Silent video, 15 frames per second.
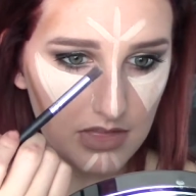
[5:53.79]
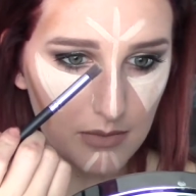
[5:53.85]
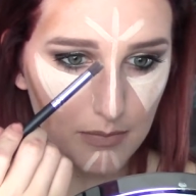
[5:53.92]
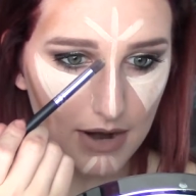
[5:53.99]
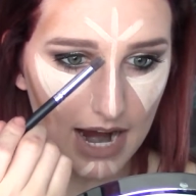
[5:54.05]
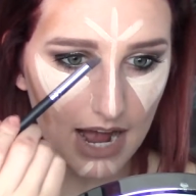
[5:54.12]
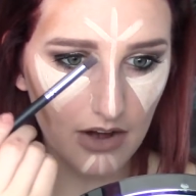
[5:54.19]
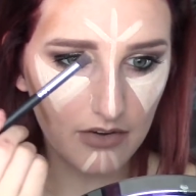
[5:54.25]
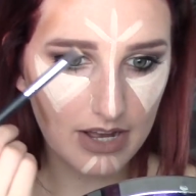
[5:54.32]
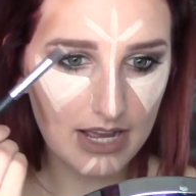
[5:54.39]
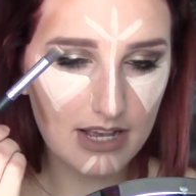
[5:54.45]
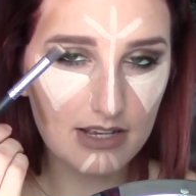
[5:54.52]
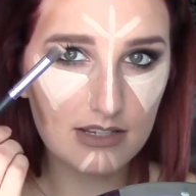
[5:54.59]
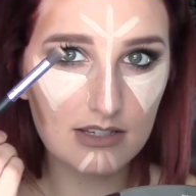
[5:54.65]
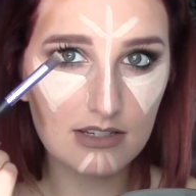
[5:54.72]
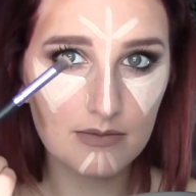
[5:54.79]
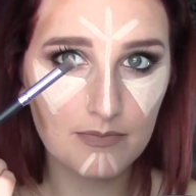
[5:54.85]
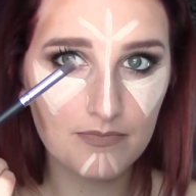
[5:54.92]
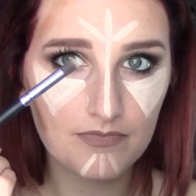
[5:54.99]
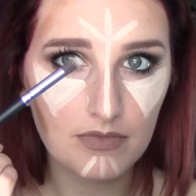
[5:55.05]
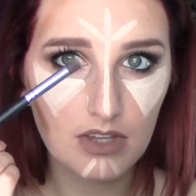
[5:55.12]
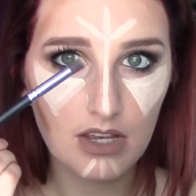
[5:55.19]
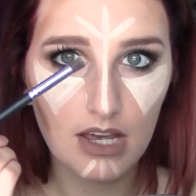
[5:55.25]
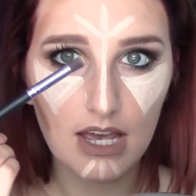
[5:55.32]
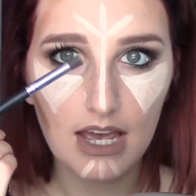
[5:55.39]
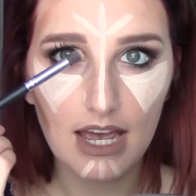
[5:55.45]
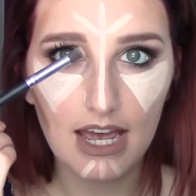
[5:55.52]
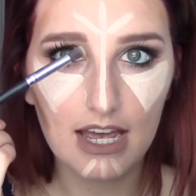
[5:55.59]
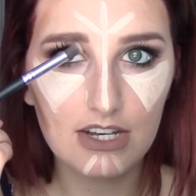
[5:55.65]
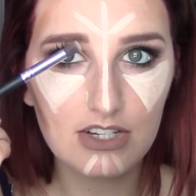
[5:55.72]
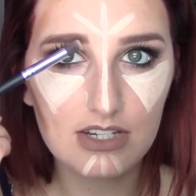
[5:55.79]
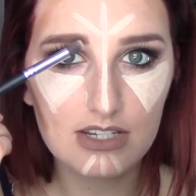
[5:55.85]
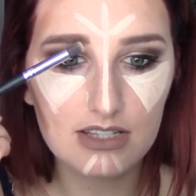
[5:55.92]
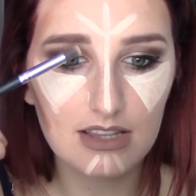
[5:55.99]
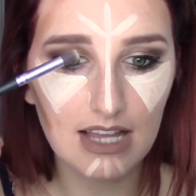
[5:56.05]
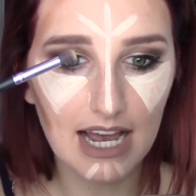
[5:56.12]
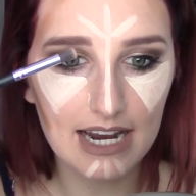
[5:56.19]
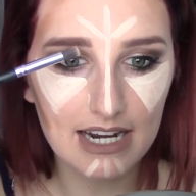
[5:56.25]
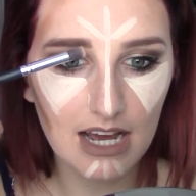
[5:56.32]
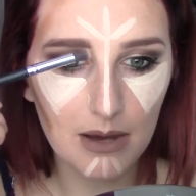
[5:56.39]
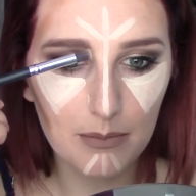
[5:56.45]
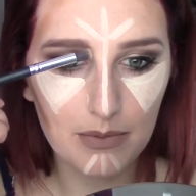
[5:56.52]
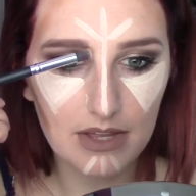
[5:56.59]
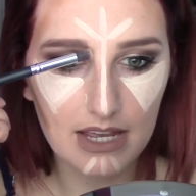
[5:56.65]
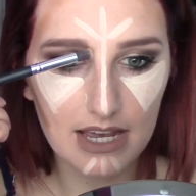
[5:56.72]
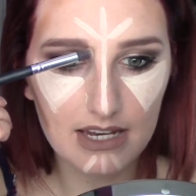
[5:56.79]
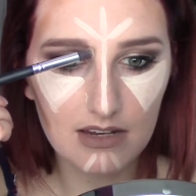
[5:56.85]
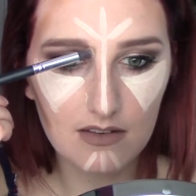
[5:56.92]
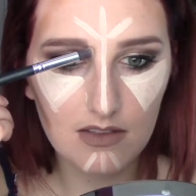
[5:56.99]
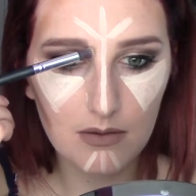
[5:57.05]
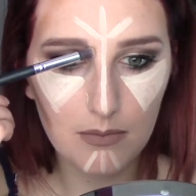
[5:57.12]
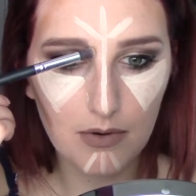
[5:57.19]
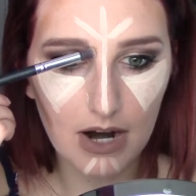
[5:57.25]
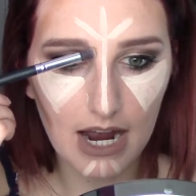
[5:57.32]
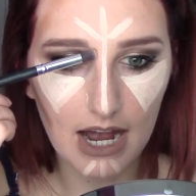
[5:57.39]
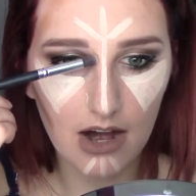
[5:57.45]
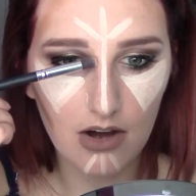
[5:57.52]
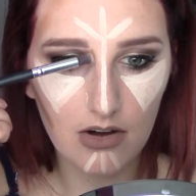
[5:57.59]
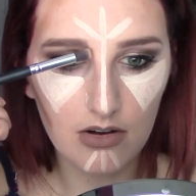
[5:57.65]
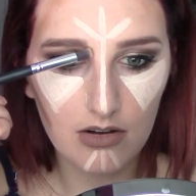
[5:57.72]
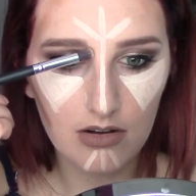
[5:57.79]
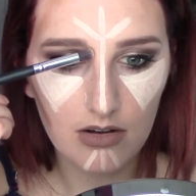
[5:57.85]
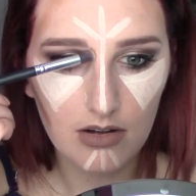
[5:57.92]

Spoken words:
brow is, and just line up the end of the brow,